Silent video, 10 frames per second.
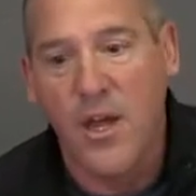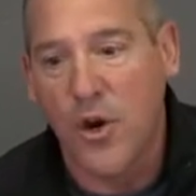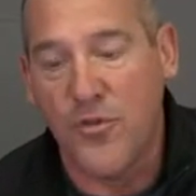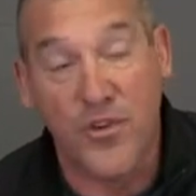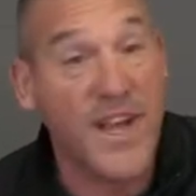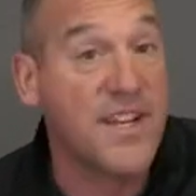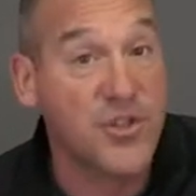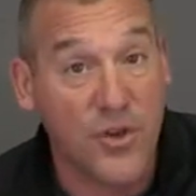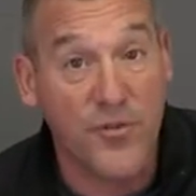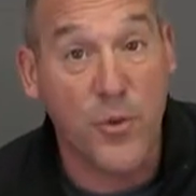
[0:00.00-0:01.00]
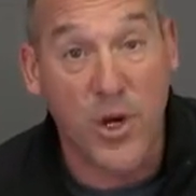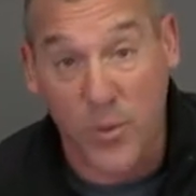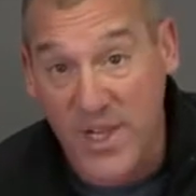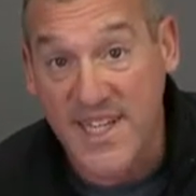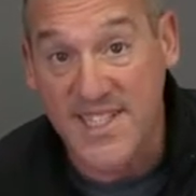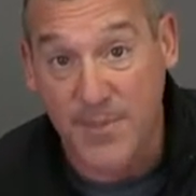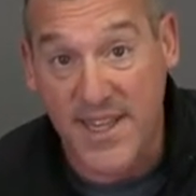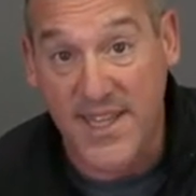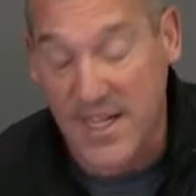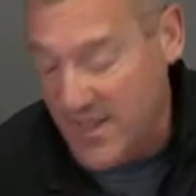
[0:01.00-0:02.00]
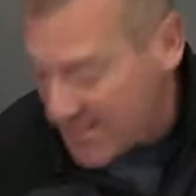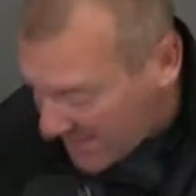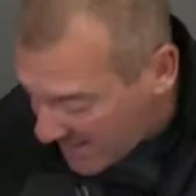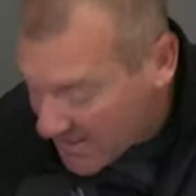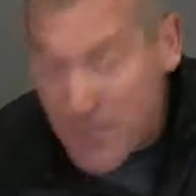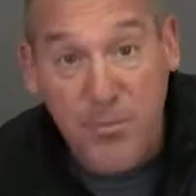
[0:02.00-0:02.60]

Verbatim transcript: or if you're not sure if you want to release them at the end of the day.